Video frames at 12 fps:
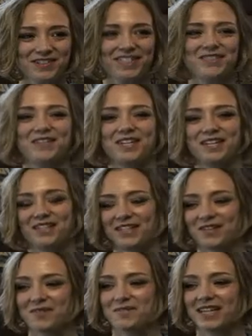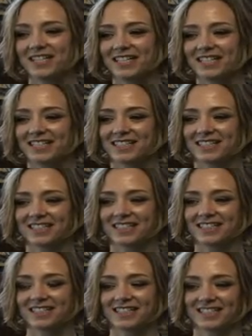believe that money is
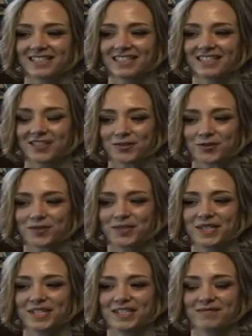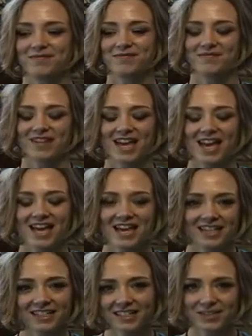a truly
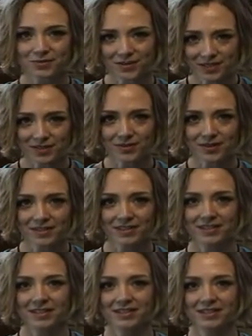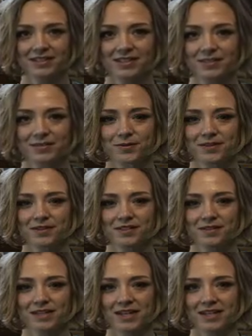endless resource that exists in the
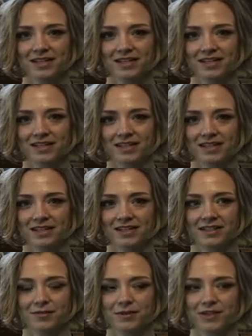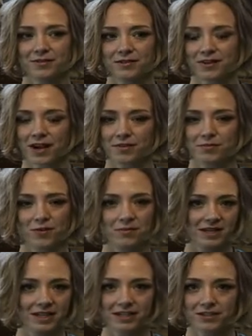world, and the way to attract more
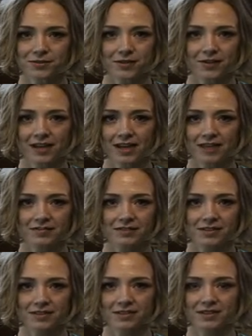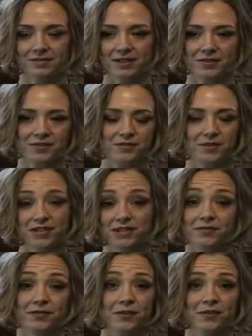money into our life is to make sure the money's
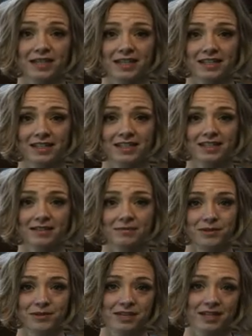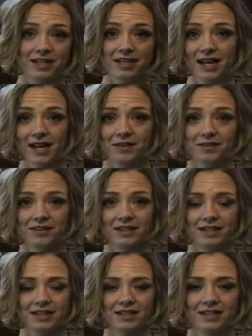flowing both in and out.
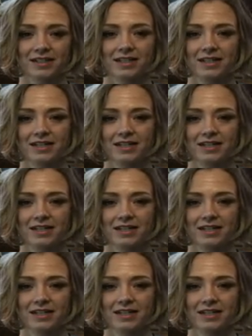And